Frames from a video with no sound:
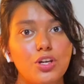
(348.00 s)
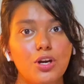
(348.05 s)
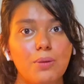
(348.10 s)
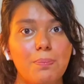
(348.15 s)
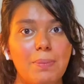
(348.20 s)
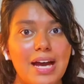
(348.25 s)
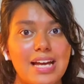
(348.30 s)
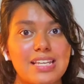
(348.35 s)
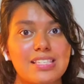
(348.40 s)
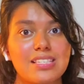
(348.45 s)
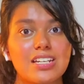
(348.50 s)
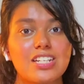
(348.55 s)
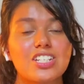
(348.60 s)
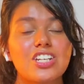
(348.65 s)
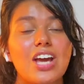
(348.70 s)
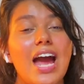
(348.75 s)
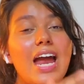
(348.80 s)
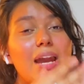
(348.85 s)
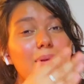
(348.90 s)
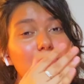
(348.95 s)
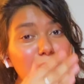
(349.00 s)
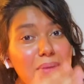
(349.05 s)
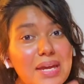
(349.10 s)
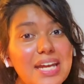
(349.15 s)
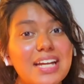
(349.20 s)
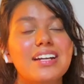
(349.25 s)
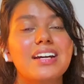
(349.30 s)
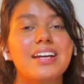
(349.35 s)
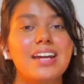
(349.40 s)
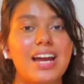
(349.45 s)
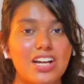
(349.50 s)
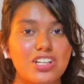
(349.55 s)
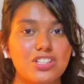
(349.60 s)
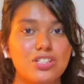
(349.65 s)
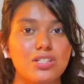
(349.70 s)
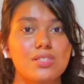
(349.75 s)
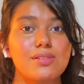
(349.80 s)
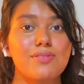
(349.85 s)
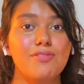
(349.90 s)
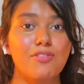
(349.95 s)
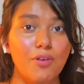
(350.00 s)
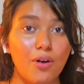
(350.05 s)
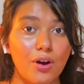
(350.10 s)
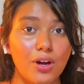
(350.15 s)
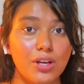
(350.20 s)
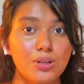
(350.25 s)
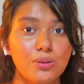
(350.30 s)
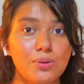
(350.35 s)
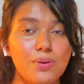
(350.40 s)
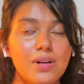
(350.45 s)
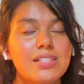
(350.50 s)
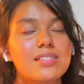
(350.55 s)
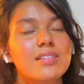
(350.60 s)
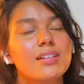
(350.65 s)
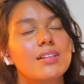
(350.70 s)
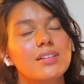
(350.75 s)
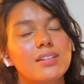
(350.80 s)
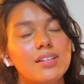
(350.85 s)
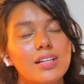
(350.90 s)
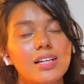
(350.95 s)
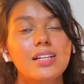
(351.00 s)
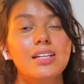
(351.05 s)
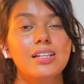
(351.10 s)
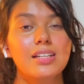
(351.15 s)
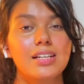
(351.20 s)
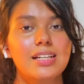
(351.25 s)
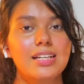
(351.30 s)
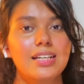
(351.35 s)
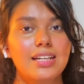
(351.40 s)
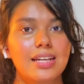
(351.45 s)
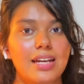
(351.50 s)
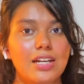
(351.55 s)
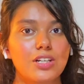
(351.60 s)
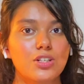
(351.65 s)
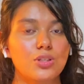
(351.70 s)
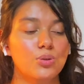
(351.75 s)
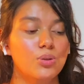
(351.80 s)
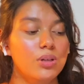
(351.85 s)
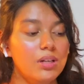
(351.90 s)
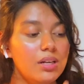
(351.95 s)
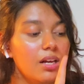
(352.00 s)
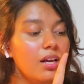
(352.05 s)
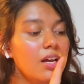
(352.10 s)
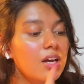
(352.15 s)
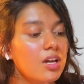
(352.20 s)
your passage and make corrections for you. It's a really great tool.